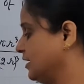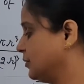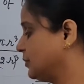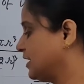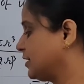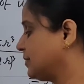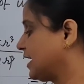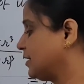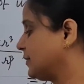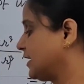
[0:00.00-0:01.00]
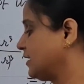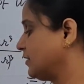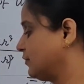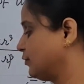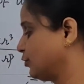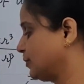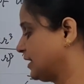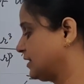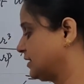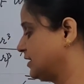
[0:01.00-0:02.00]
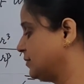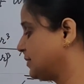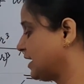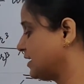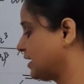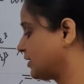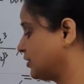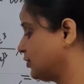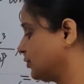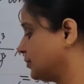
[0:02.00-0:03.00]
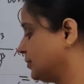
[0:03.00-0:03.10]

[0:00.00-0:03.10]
multiplied by 4 by 3 pi r cube